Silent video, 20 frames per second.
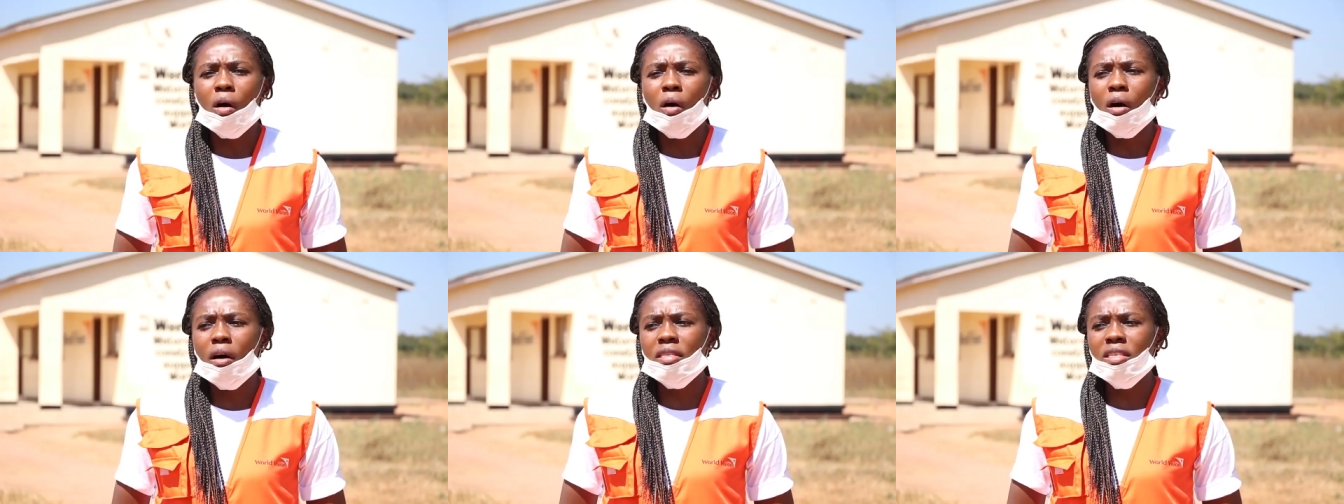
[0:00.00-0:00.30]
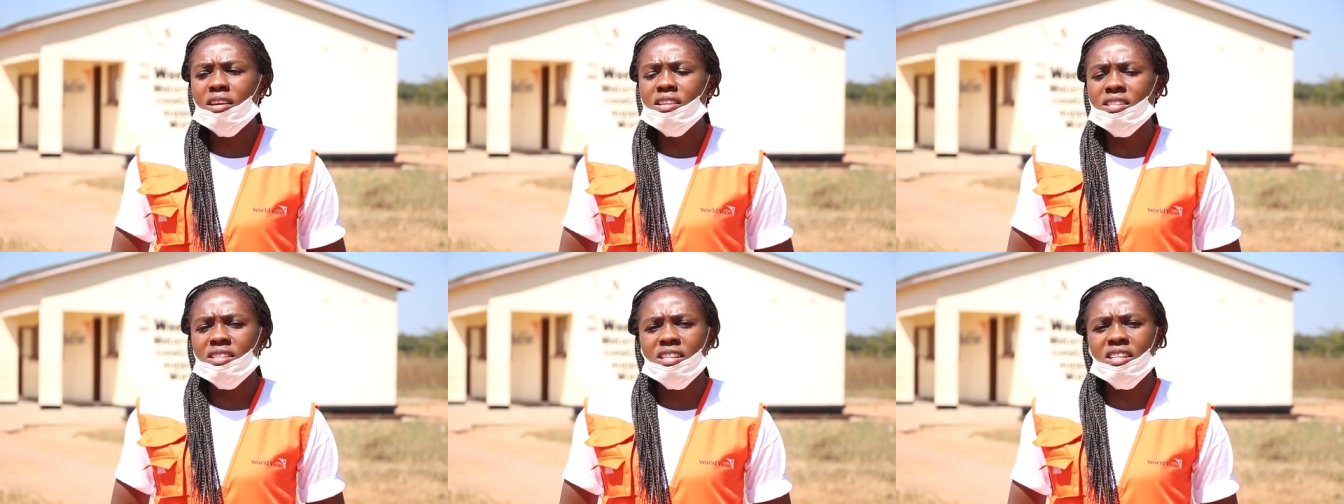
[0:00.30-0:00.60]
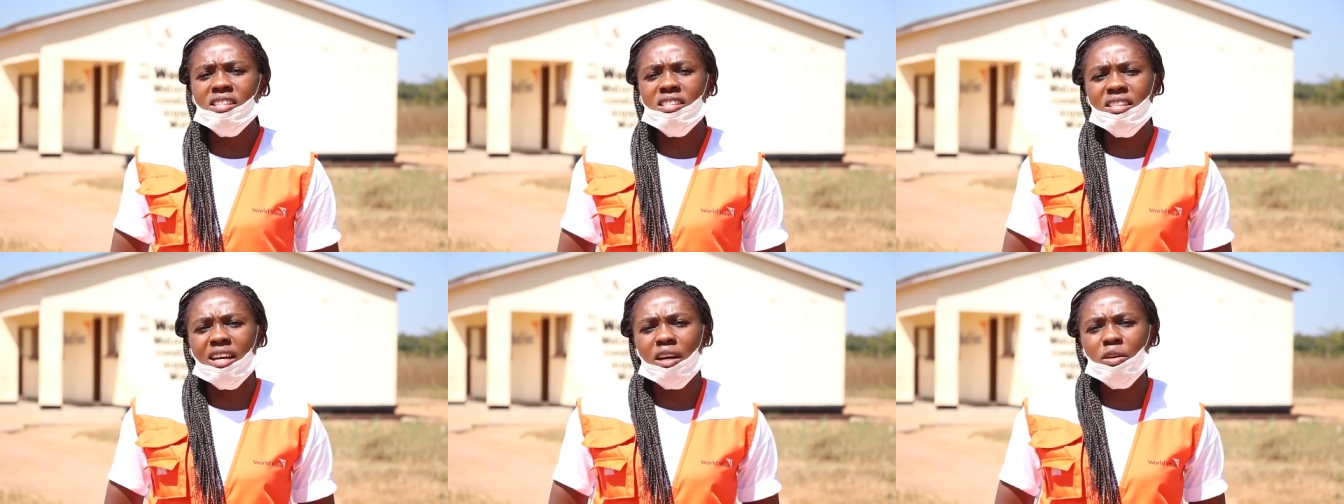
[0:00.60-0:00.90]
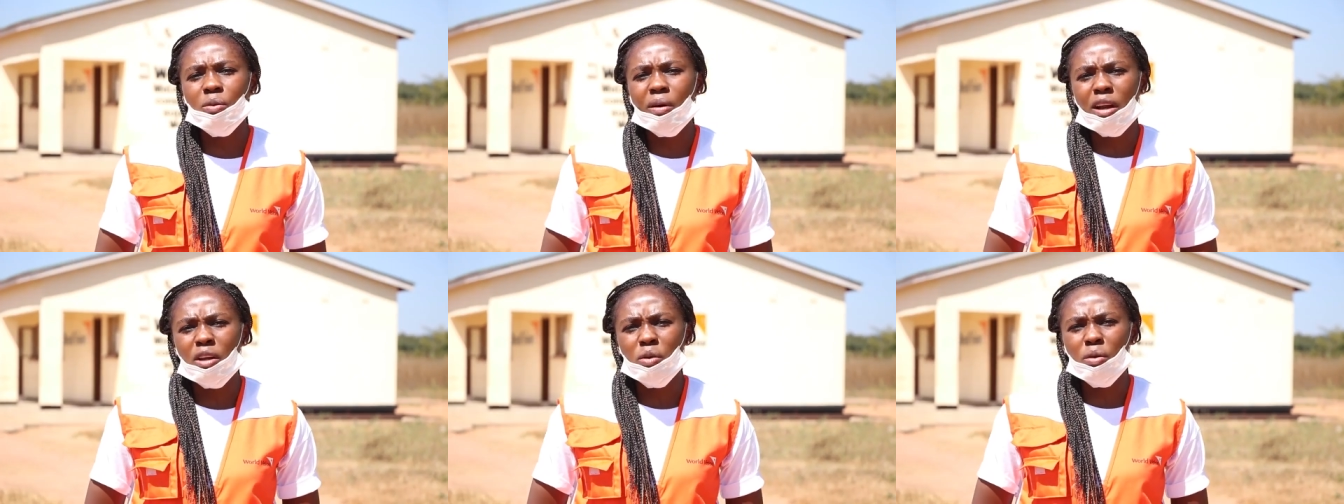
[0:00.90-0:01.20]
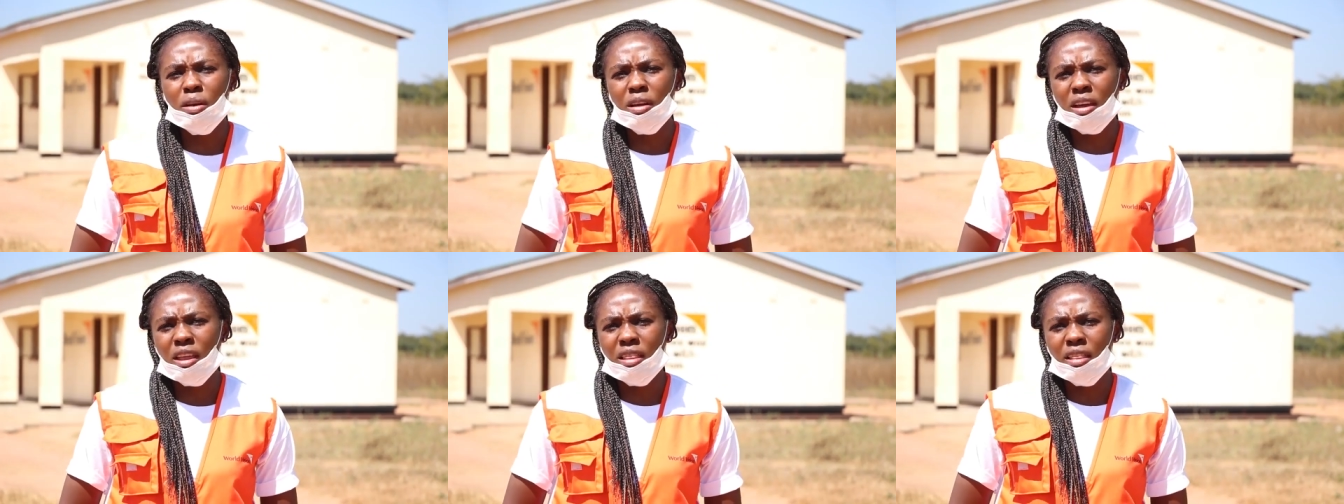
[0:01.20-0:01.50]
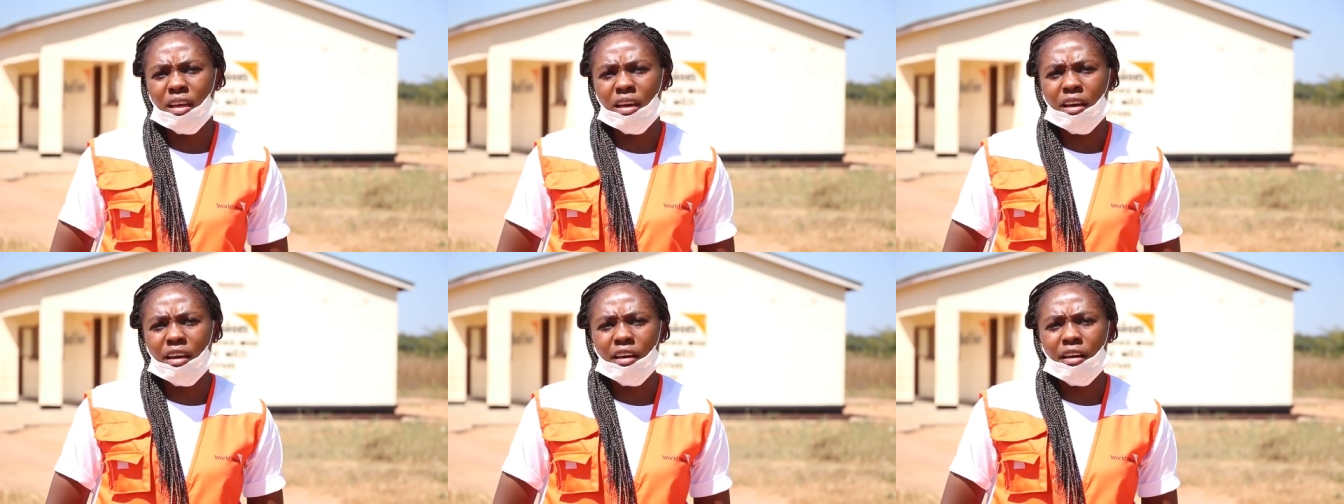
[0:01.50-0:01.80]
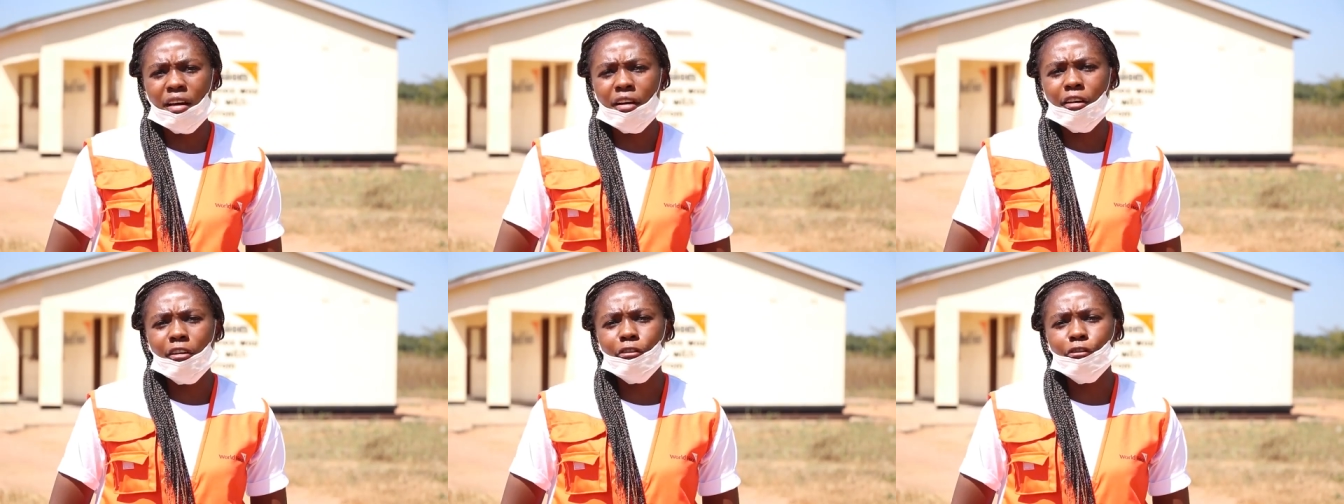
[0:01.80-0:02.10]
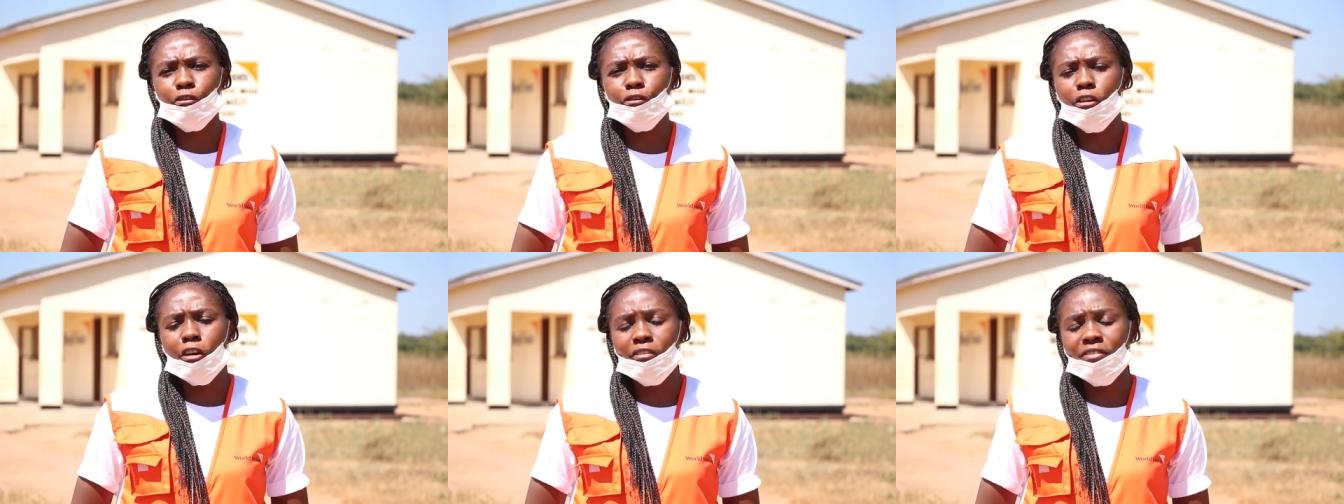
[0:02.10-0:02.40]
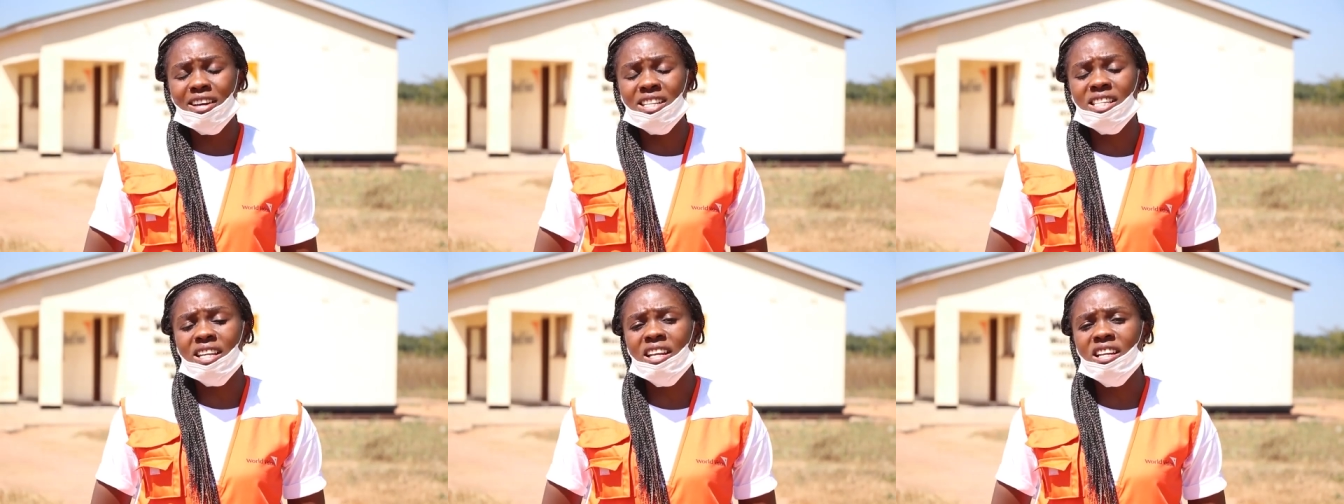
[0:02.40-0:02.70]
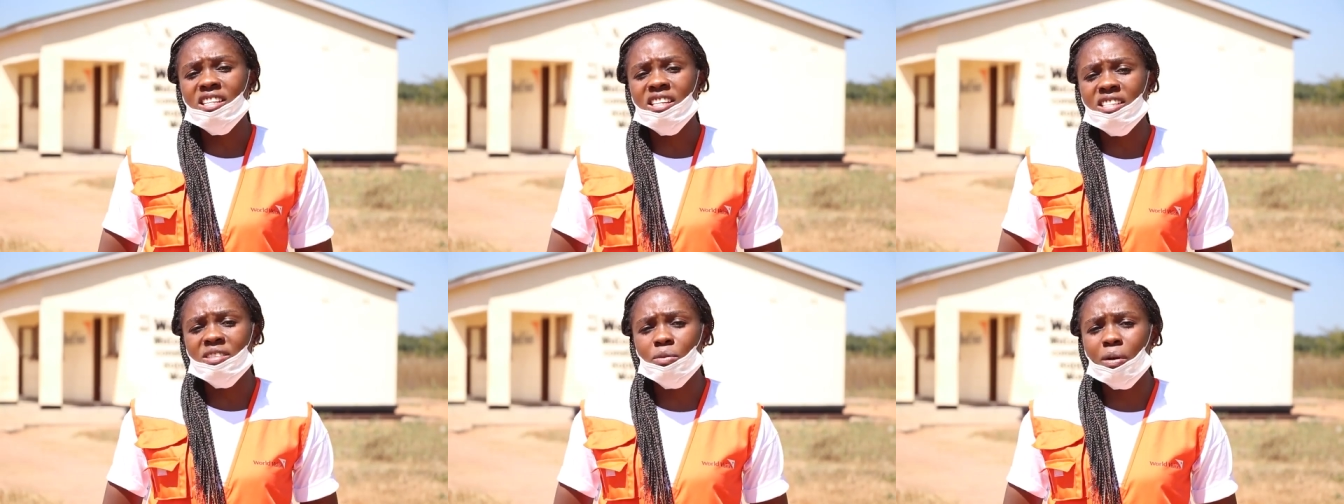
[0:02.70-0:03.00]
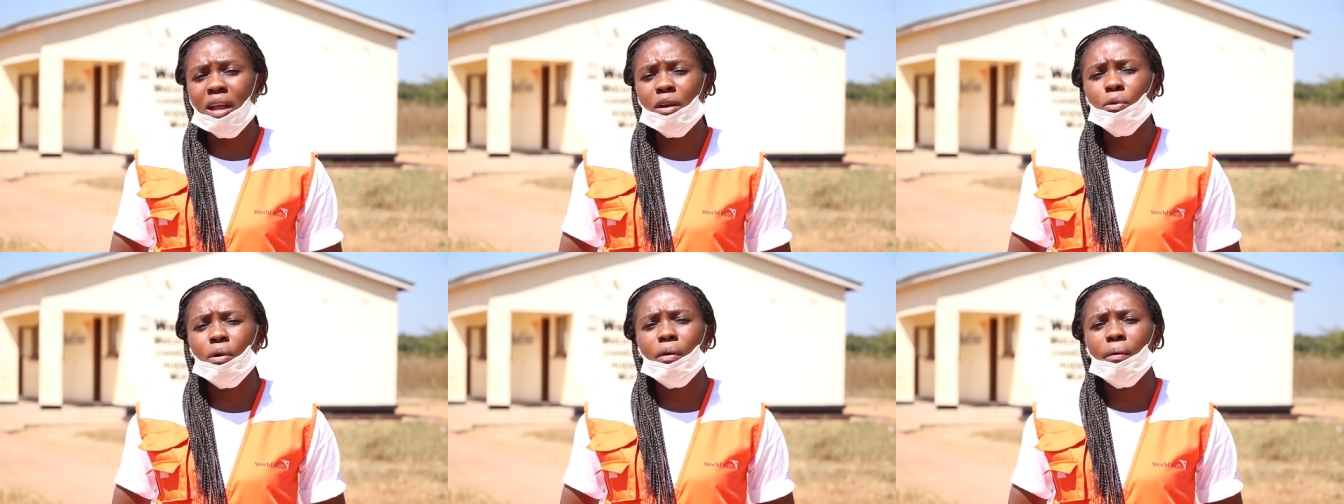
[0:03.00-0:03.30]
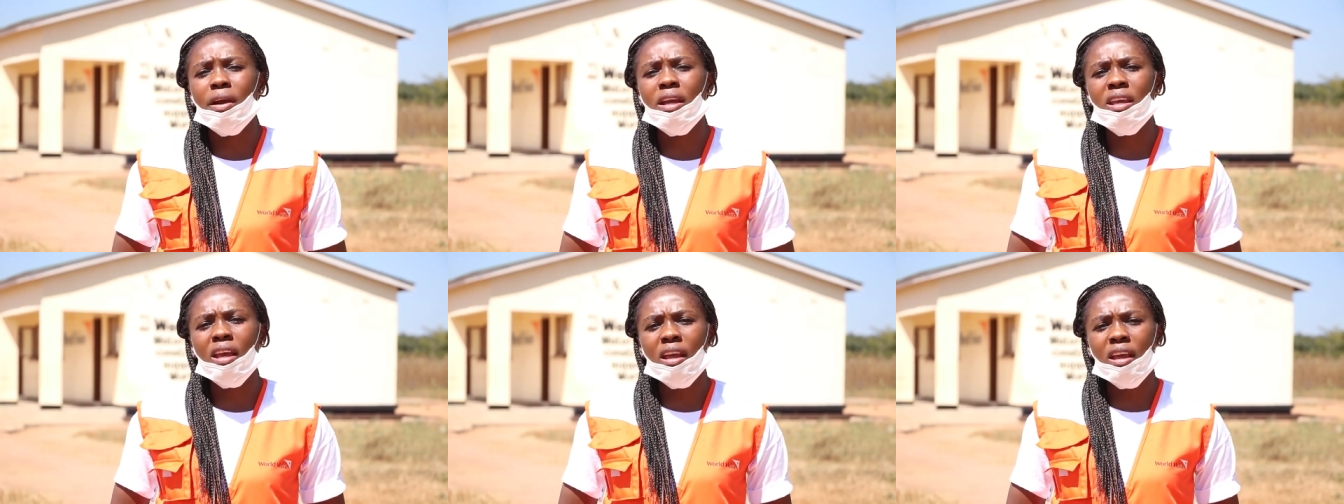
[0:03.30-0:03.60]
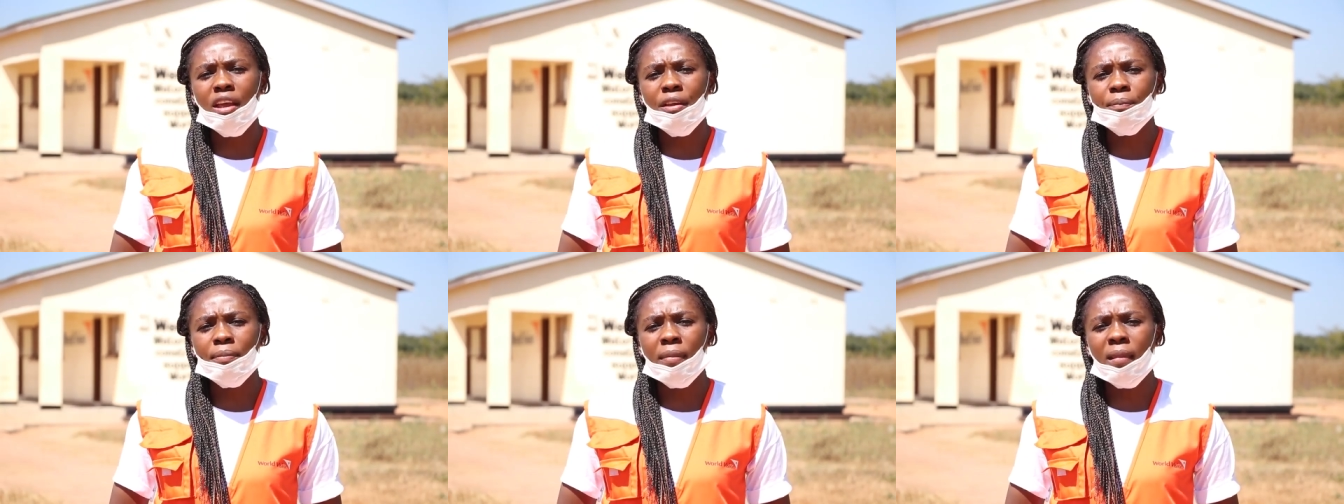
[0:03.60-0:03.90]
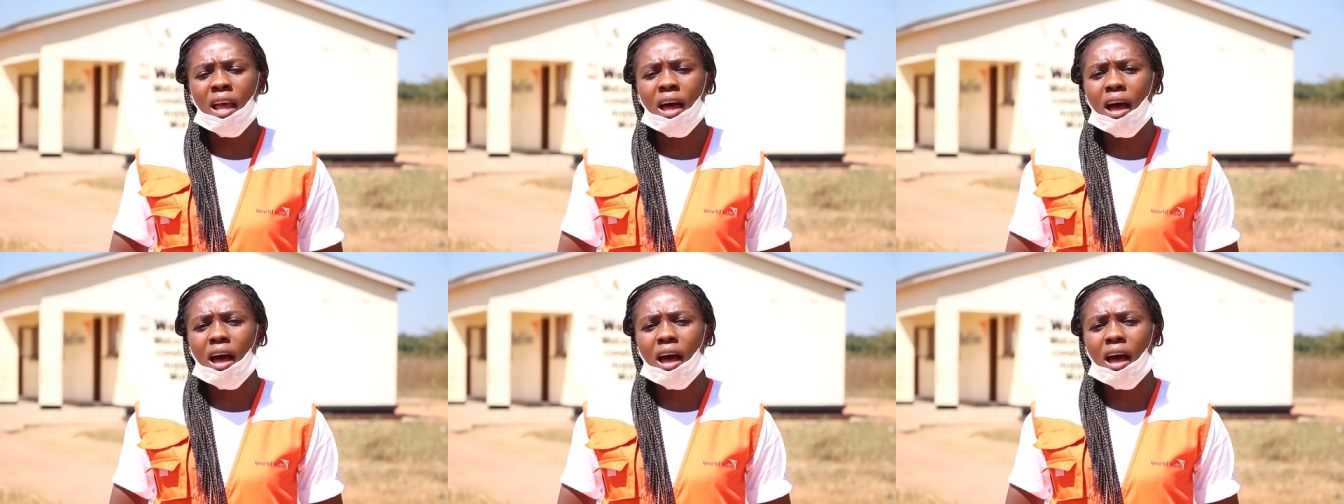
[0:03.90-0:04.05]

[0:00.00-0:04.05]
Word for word: All these things that we are doing in the four facilities that we're working in